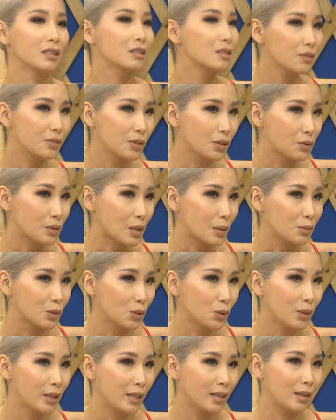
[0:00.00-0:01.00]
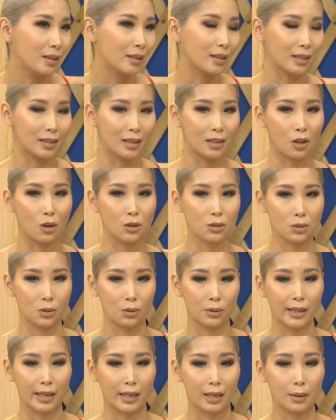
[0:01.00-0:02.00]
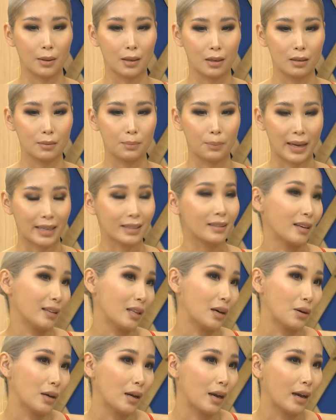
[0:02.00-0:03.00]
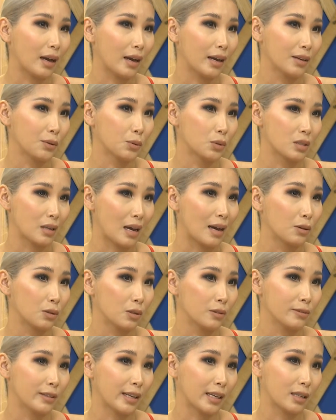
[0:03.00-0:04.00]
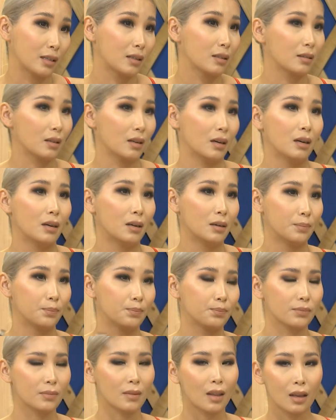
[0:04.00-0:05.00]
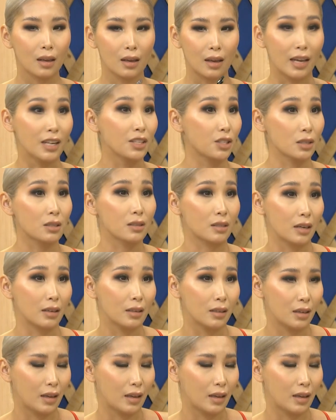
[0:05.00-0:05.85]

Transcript: interviews I'm doing, and then also like back then I was out of like Asia Star